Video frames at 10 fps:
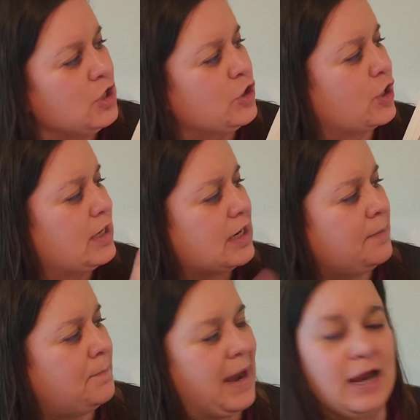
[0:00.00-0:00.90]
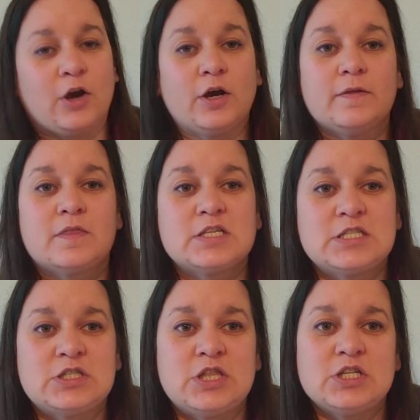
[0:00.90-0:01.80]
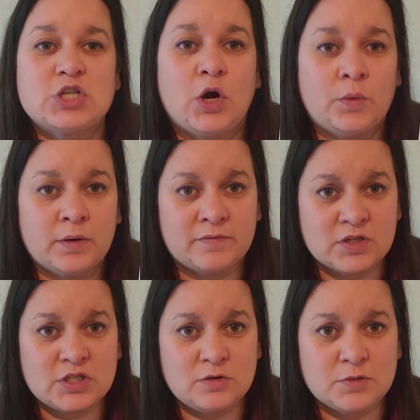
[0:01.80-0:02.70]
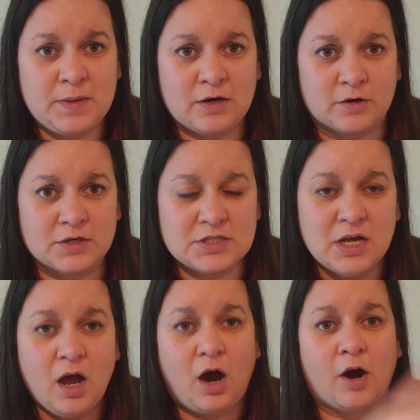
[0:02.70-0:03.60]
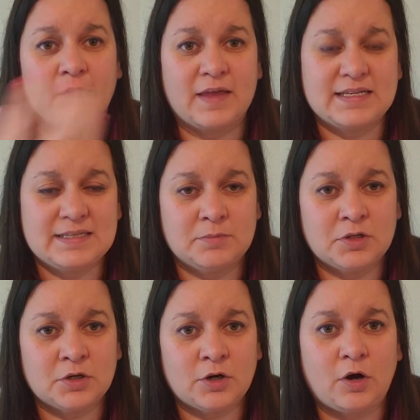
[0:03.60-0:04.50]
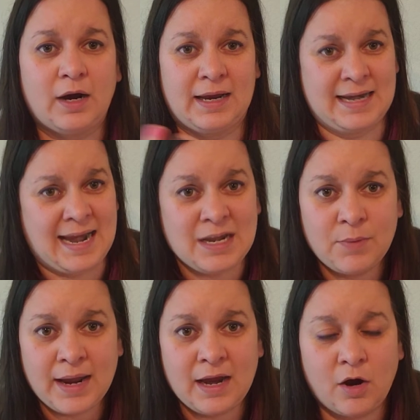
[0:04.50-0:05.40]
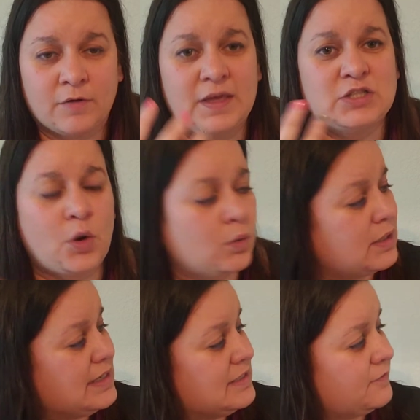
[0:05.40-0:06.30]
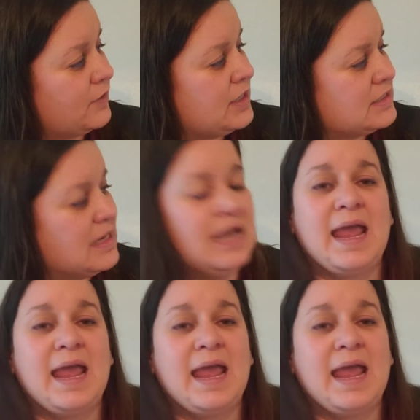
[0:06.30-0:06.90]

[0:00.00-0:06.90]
You're going to compare the tone of the 2 speakers. Are they similar in any way? Are they totally different?